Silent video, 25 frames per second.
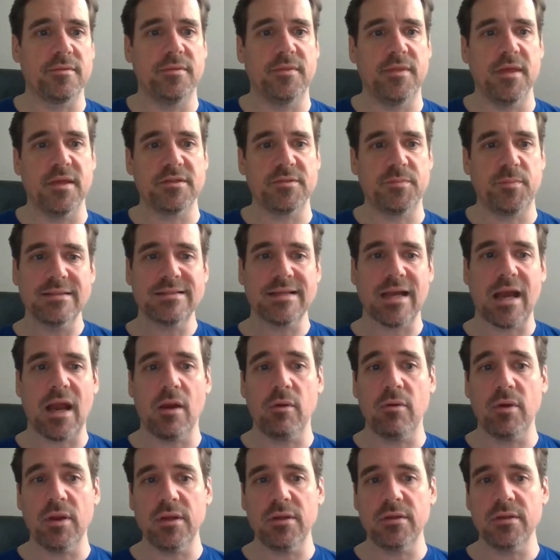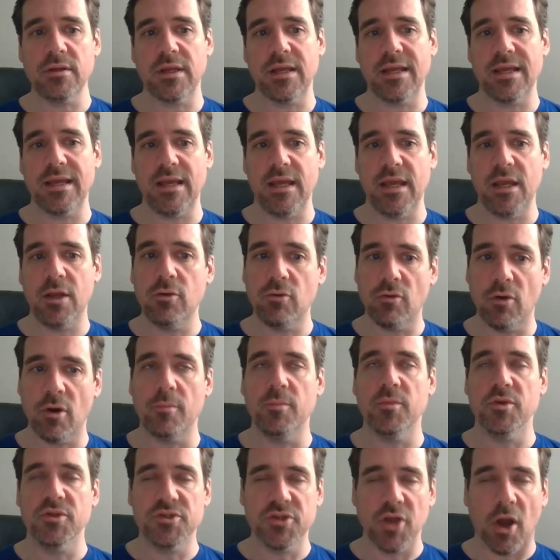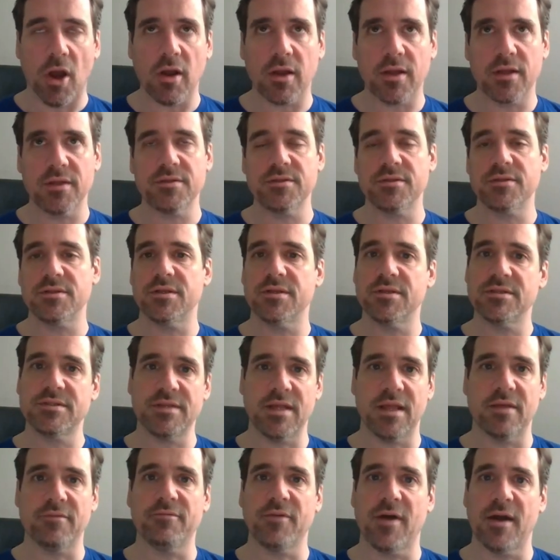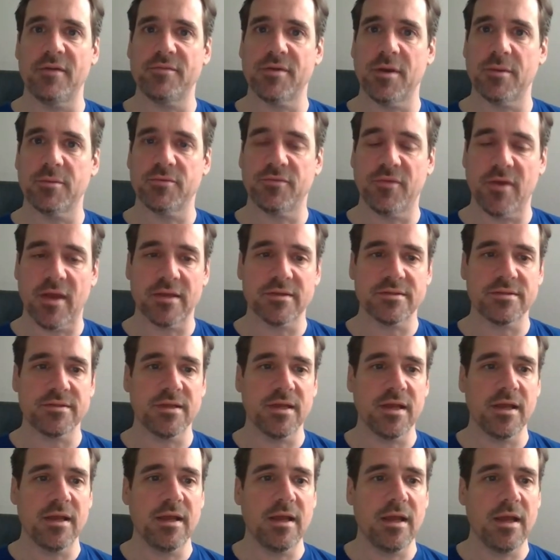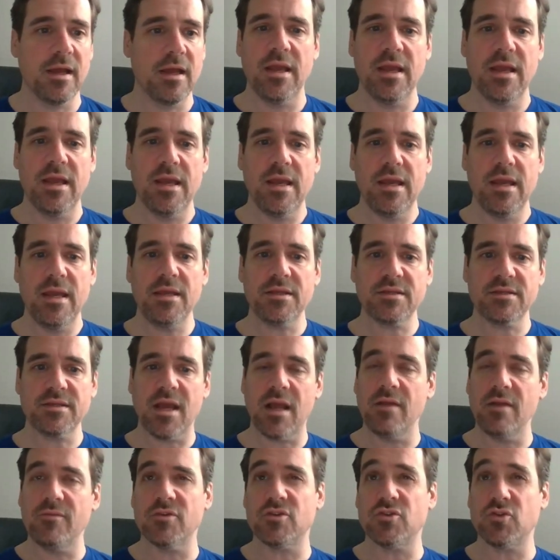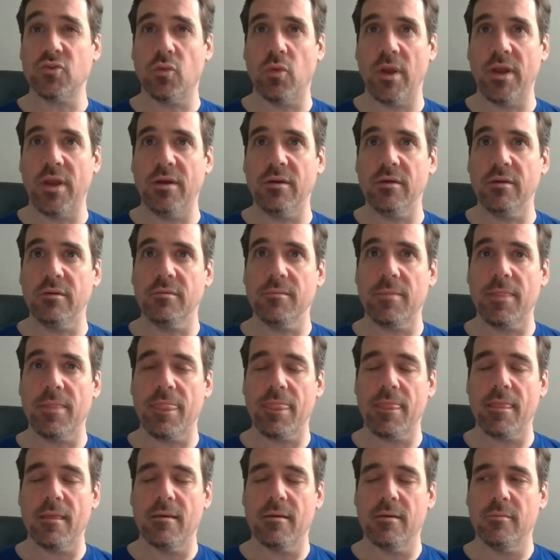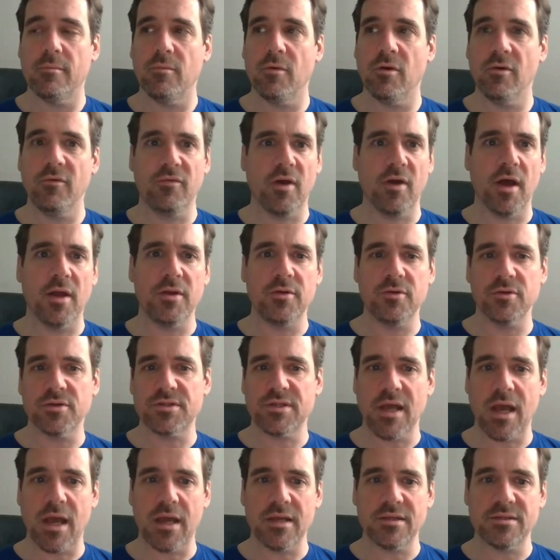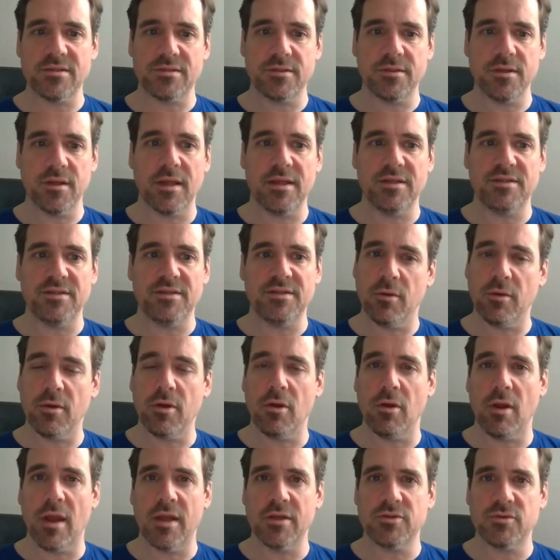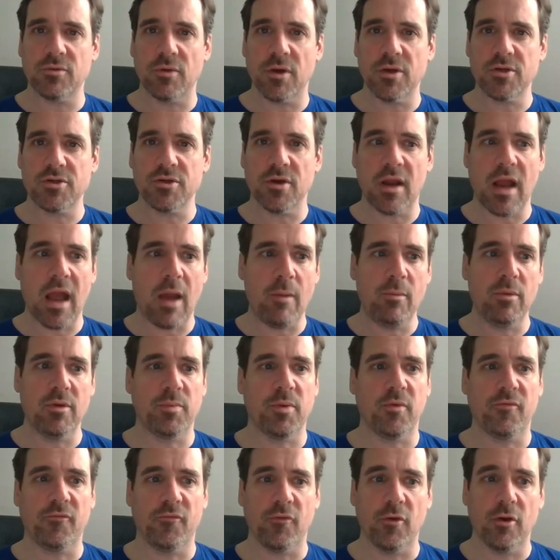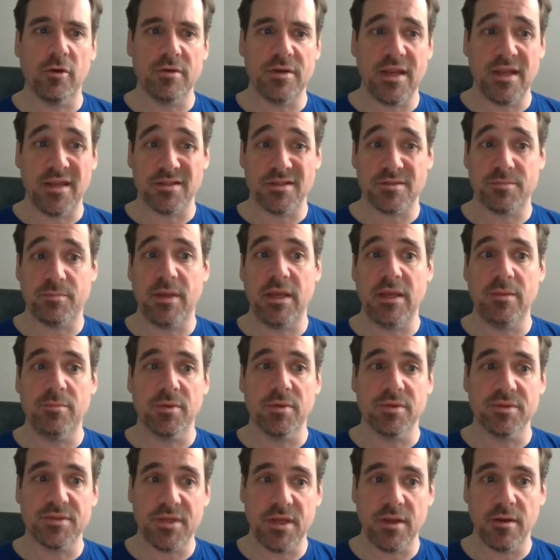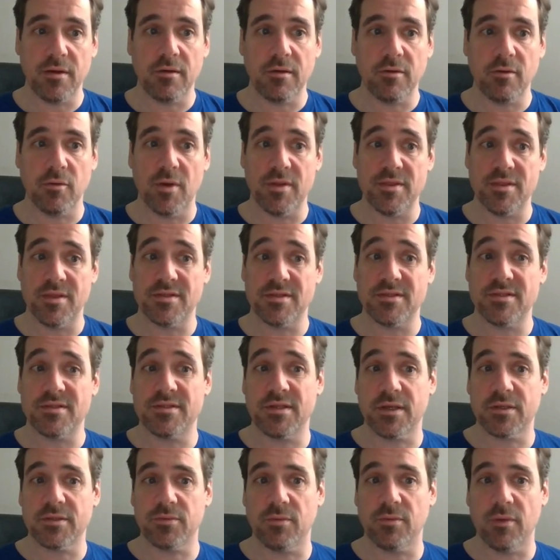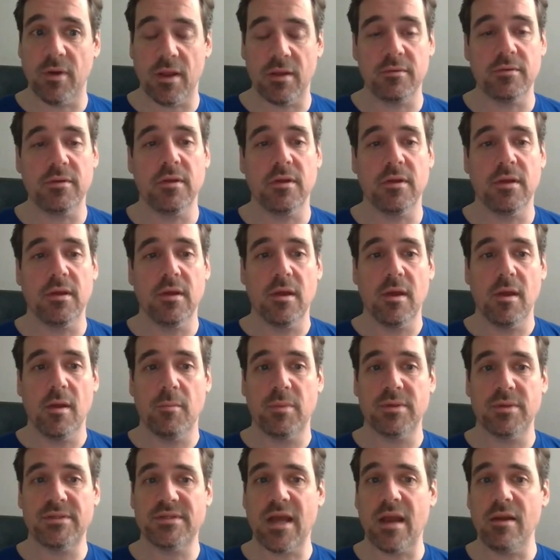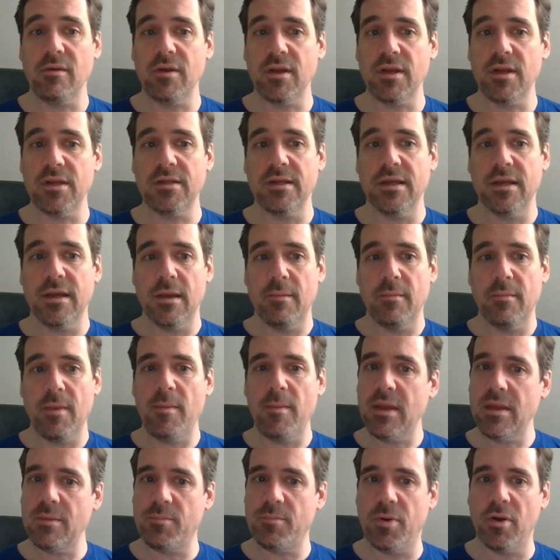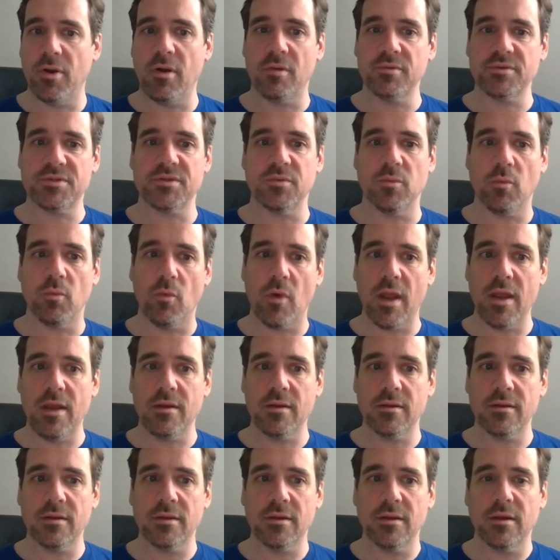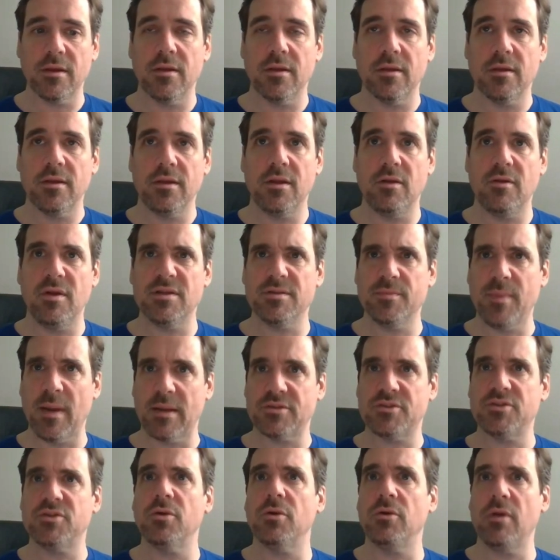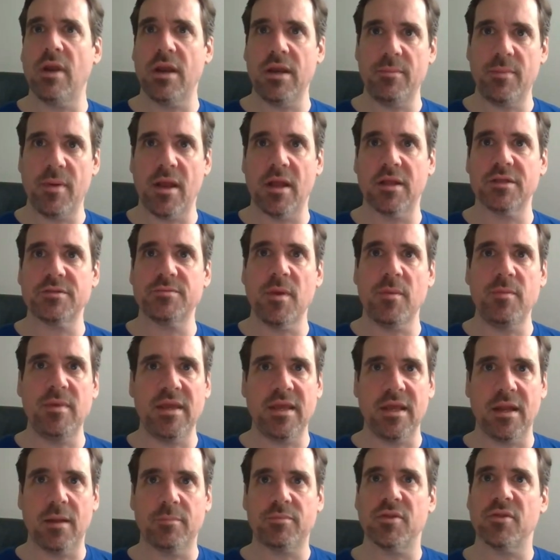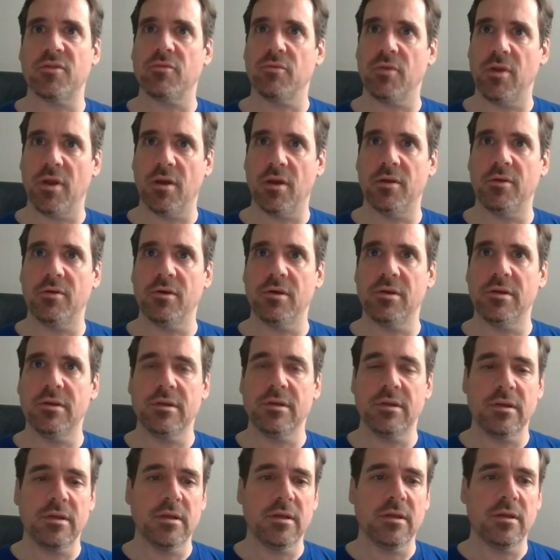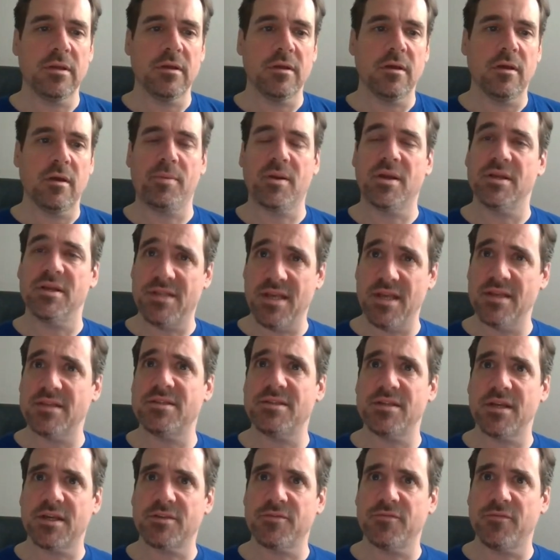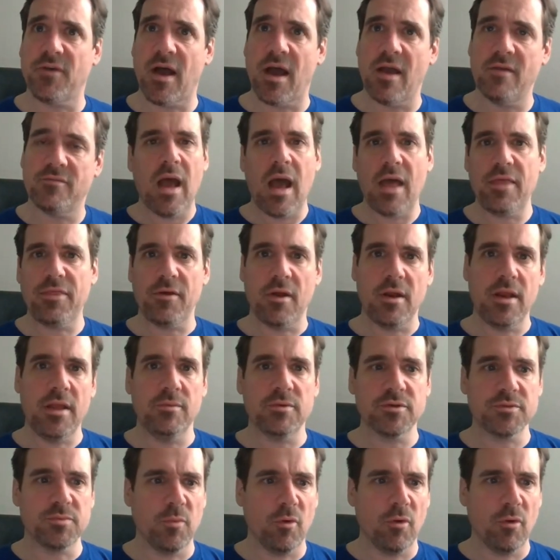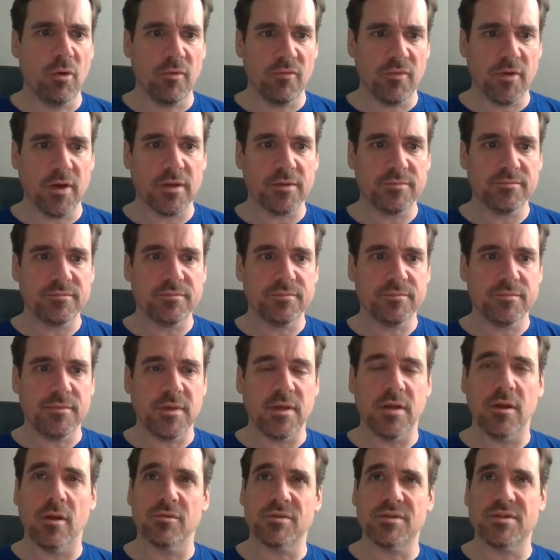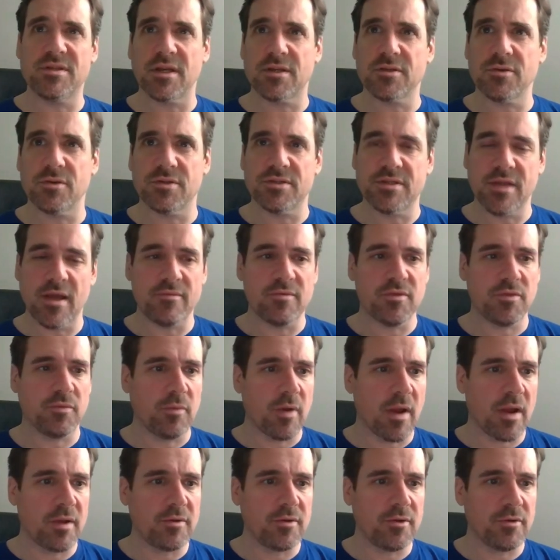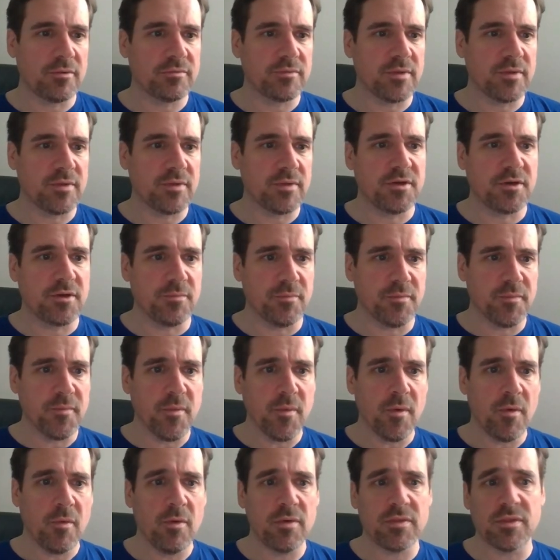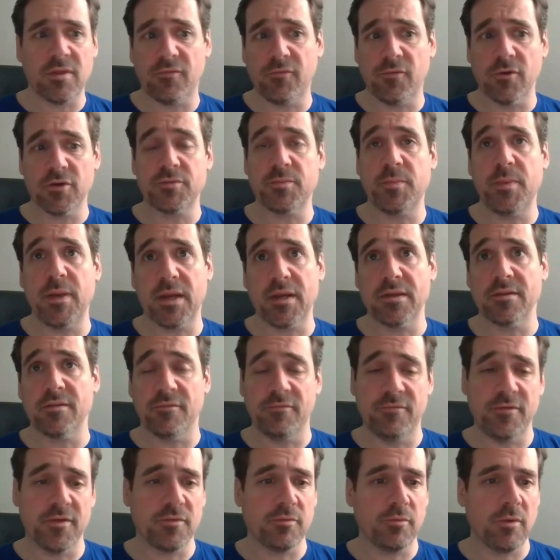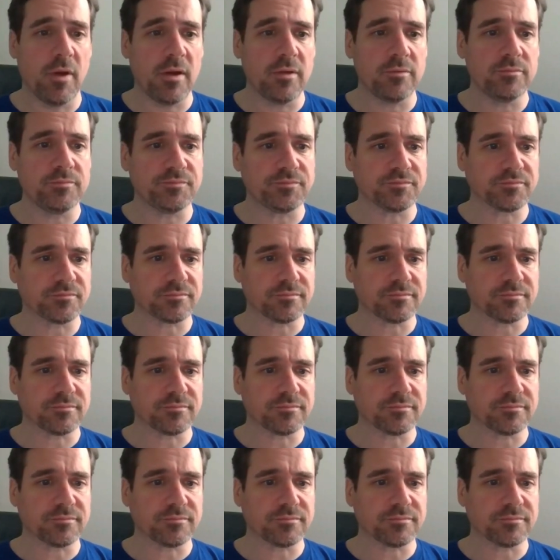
this Tyrion Ingram Dawkins. Say that 5 times fast. He's kind of a tweener. More of an undersized interior edge rusher. I would have preferred Neas Peebles here, who went in the 6th round. But Tyrion, maybe he can put on some weight. You know, he's about 280 pounds. Maybe he can get up to 300 because he is 6'5". I thought he was more of a, 6th or 7th rounder. They took him with the first pick of the 5th round.